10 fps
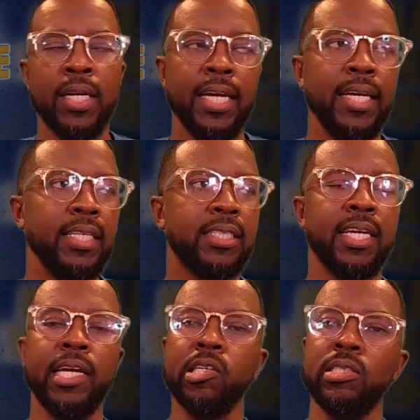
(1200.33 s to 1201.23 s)
yeah, these
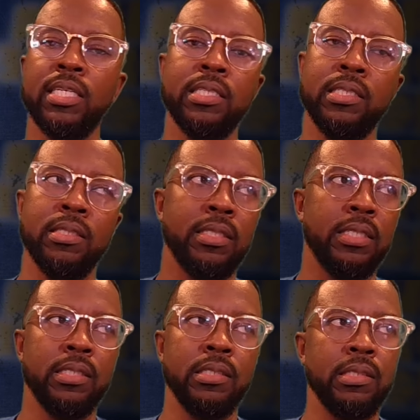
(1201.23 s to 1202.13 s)
kickers,
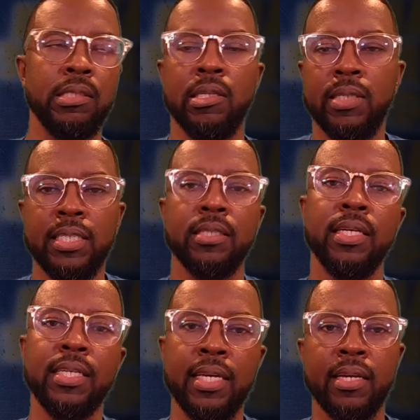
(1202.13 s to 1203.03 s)

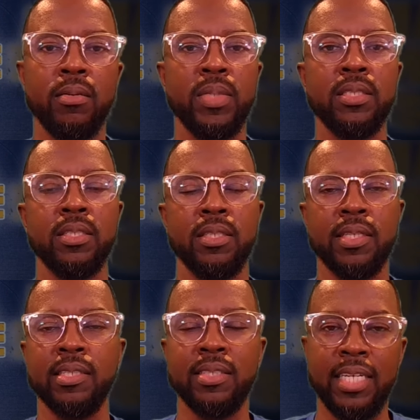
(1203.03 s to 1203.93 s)
they kicking them into the
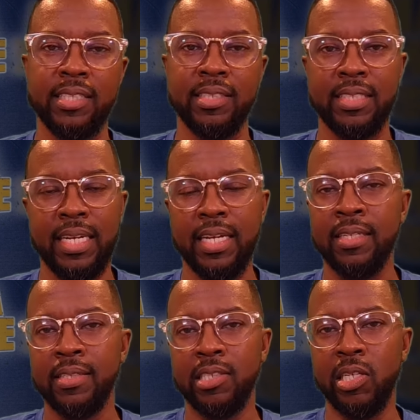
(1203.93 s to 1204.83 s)
concession stand,
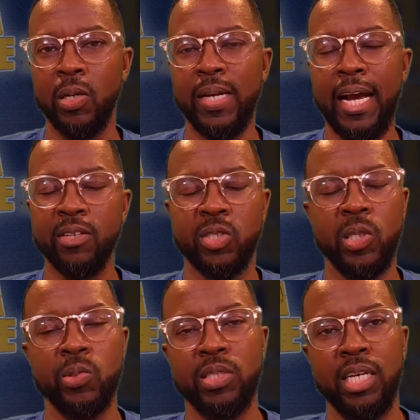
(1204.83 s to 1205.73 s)
now.
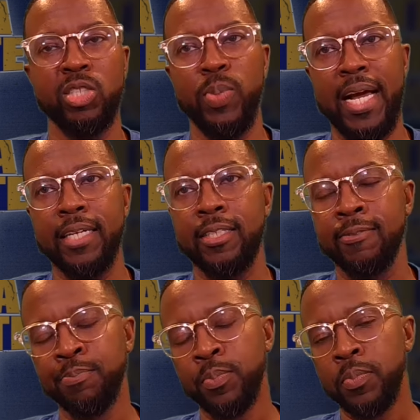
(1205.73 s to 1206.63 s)
So touchbacks,
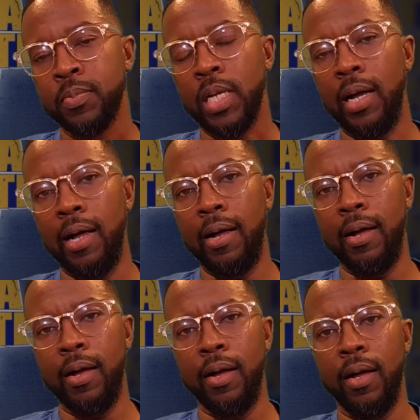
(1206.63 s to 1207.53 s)

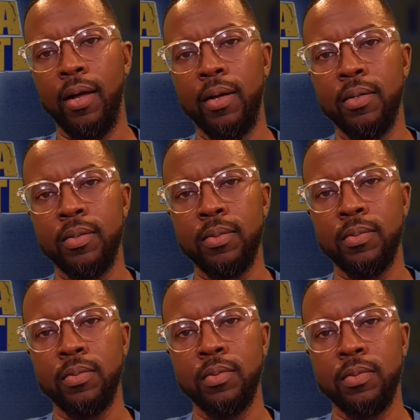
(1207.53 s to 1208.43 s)
uh,
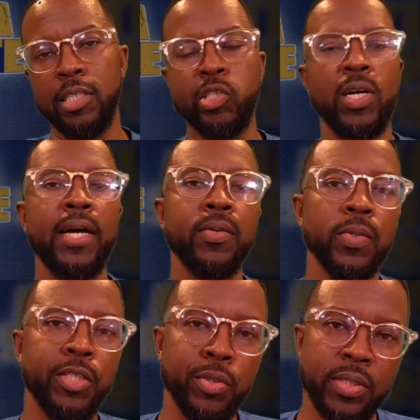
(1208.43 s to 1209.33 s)
they're trying to
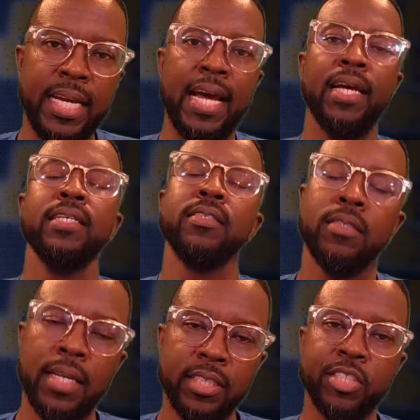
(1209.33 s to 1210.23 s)
reduce that
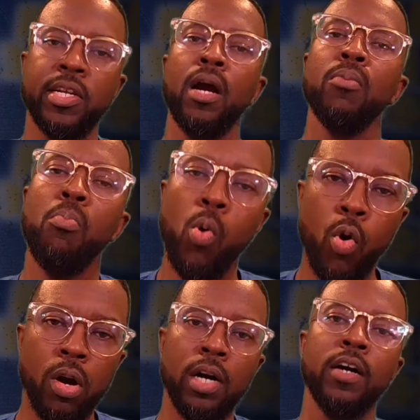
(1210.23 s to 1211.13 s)
and start
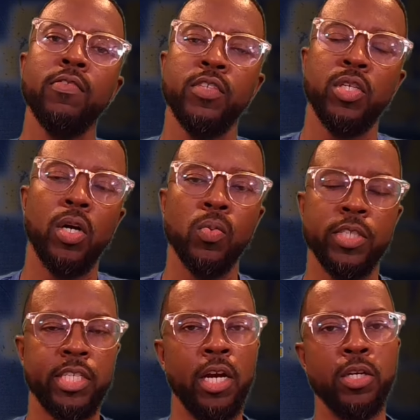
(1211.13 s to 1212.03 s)
more of
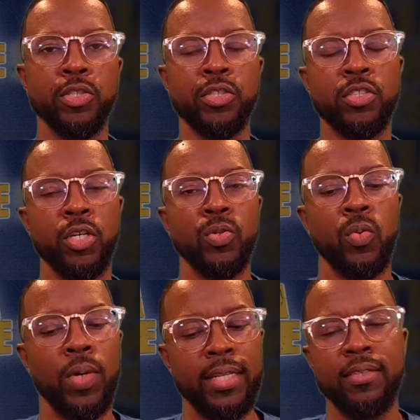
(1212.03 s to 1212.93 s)
returns. So the
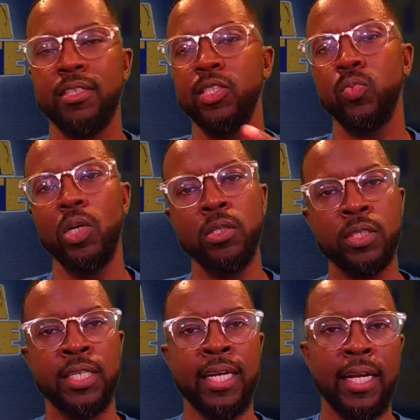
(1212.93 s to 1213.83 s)
way that this
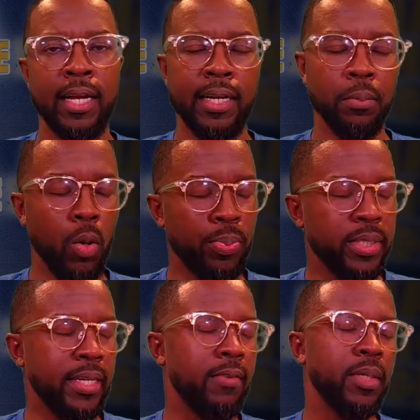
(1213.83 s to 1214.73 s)
works, and
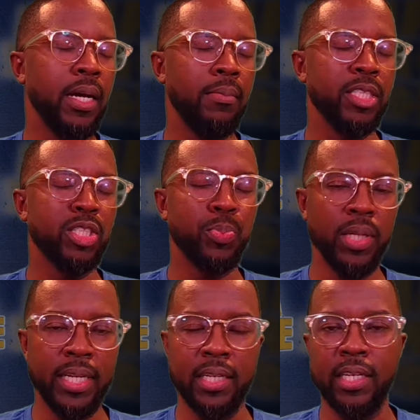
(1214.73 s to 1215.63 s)
I'm
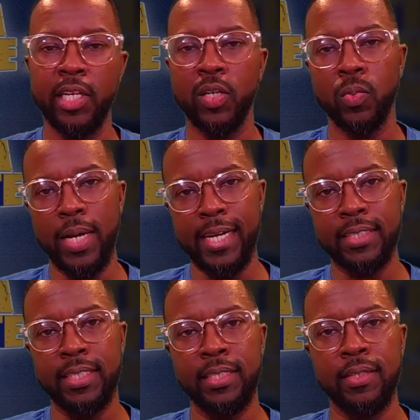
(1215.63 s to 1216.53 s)
explaining it
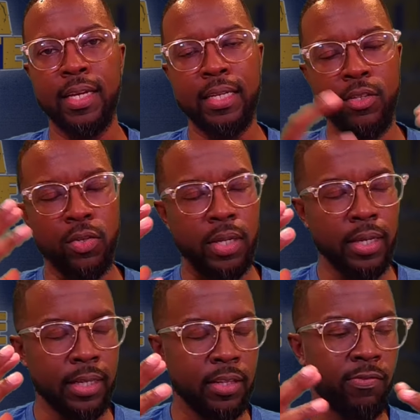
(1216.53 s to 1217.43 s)
correctly, and you can
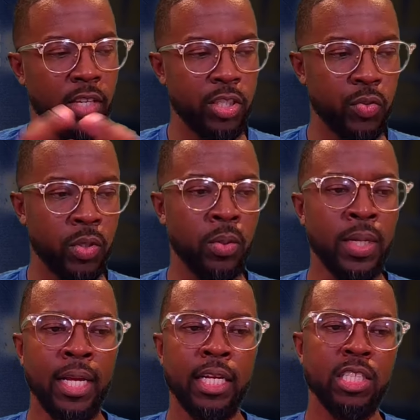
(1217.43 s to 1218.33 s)
get the visual,
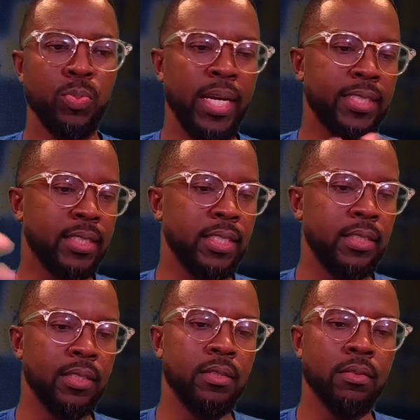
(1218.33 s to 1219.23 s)
is basically
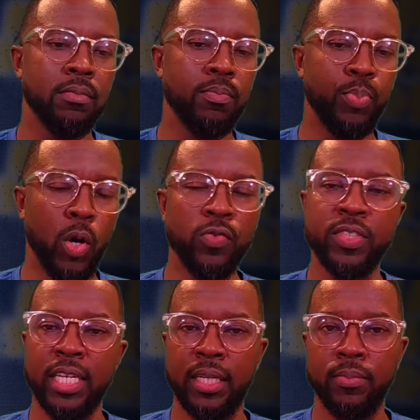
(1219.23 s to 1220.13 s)
the both
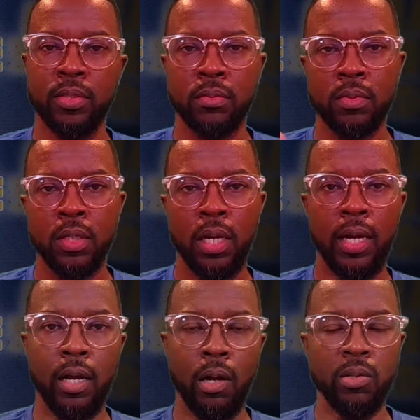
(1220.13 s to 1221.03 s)
teams
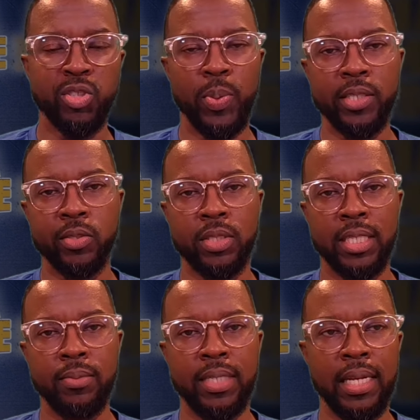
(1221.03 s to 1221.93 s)
on special
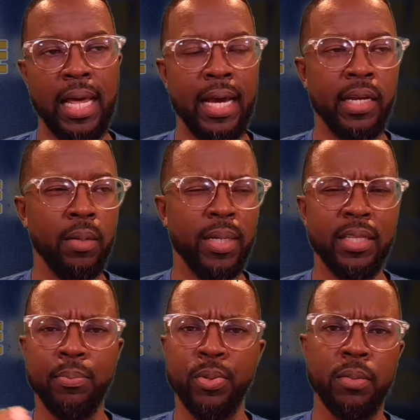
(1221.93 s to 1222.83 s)
teams, they line up, I
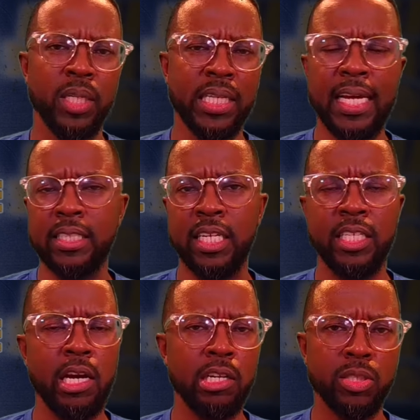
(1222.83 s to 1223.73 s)
think, pretty much like
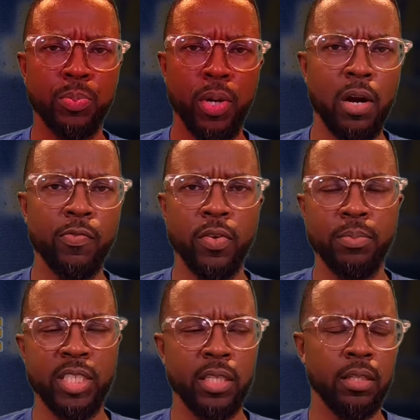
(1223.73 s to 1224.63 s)
10 yards apart from
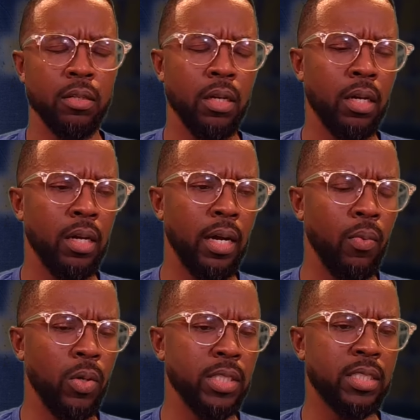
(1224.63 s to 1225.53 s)
each other. I
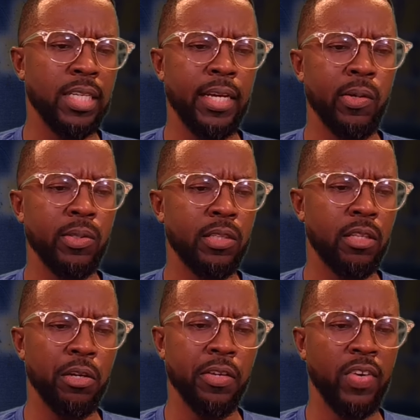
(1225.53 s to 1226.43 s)
want to say on the
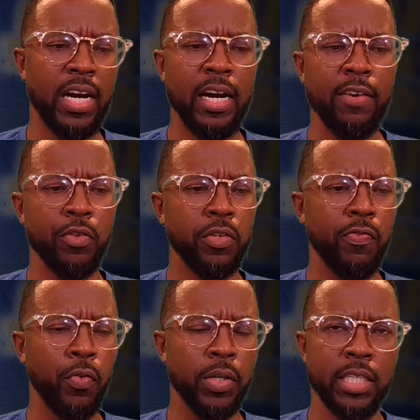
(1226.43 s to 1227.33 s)
35 or the
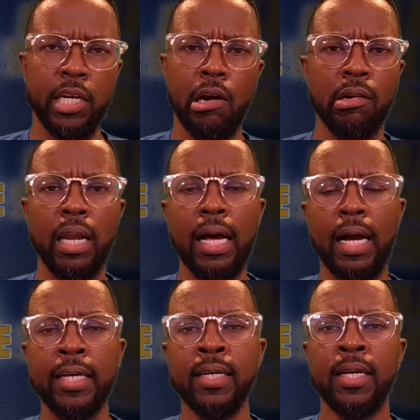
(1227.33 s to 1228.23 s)
40-yard
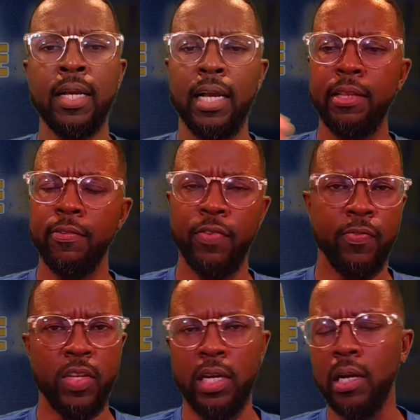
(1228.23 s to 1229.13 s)
line and the
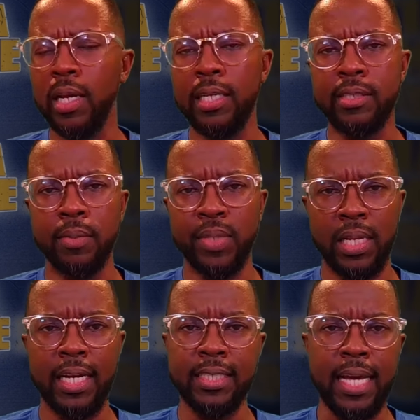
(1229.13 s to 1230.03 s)
50-yard line, something
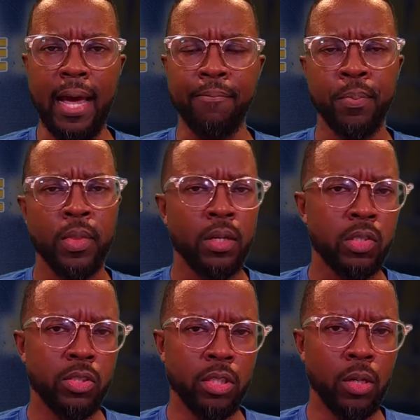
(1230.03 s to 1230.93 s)
like that.
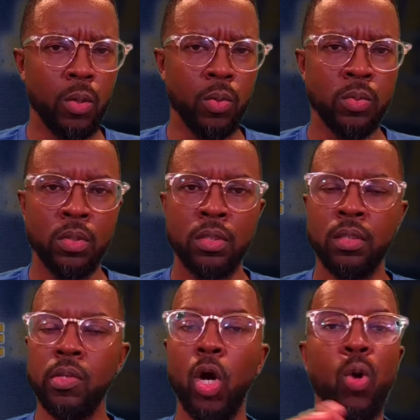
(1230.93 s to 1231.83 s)
So
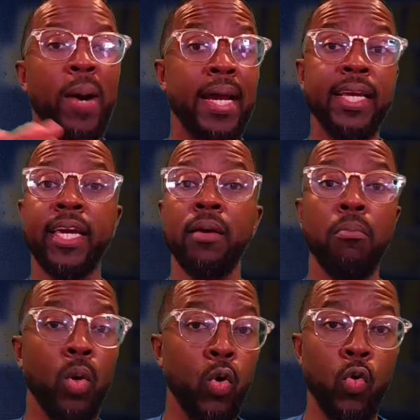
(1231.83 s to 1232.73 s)
nobody can
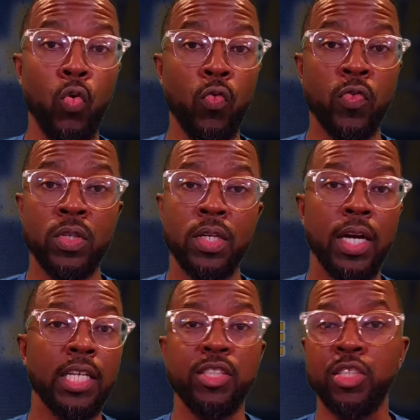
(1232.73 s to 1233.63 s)
move
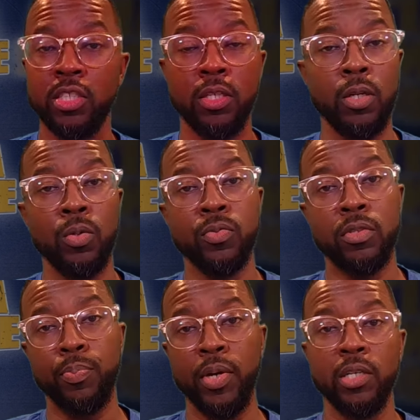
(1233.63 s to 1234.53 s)
until
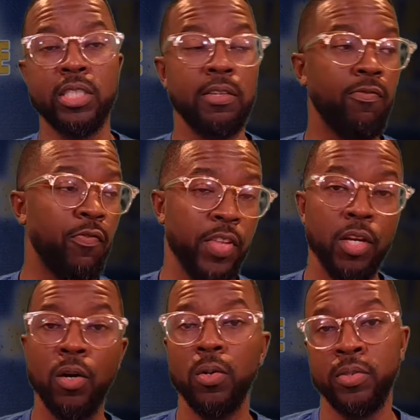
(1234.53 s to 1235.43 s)
the person
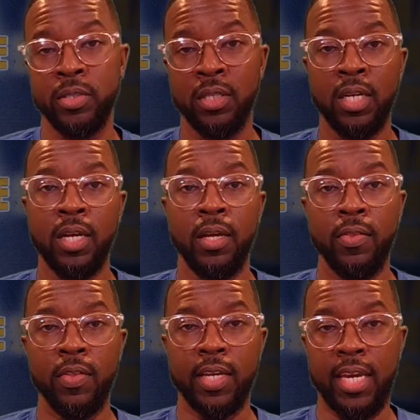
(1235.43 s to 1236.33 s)
fills
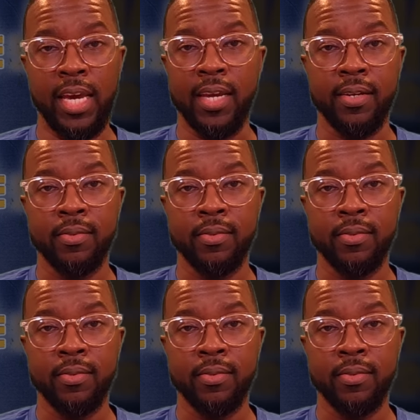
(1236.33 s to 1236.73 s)
the kick.